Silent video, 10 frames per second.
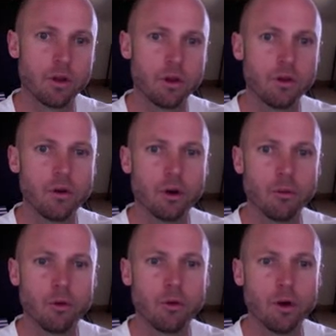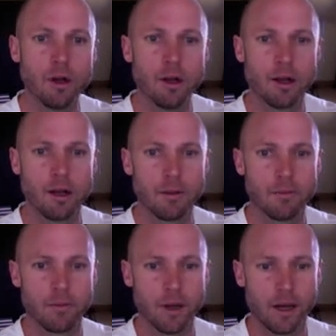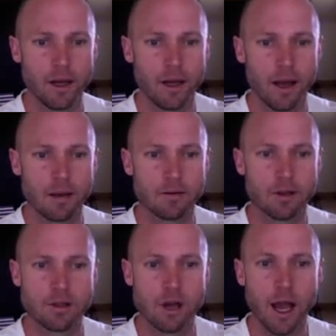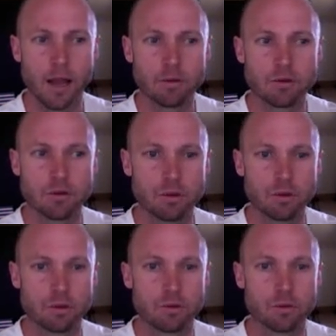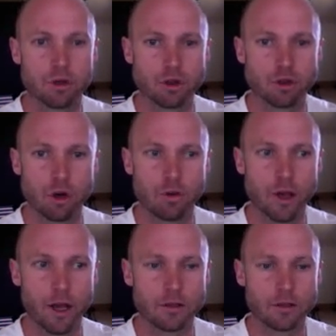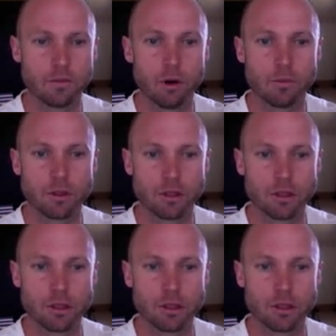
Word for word: new normal um, that athletes are able to control down to the bottom position